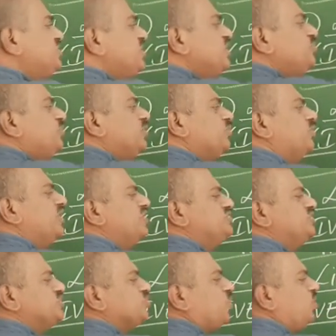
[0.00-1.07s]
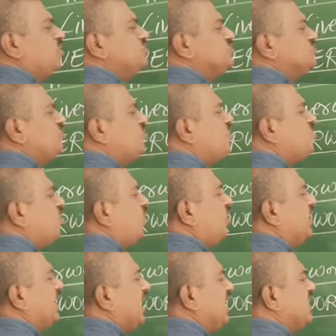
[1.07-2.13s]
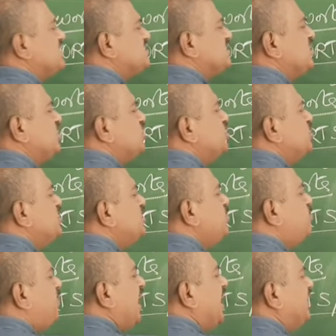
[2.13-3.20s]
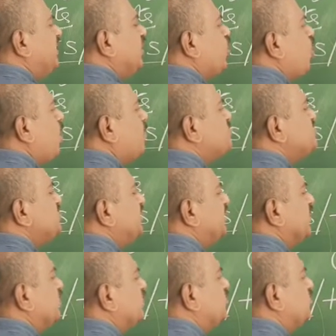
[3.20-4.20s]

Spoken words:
liverworts is also called as hepatic oxida.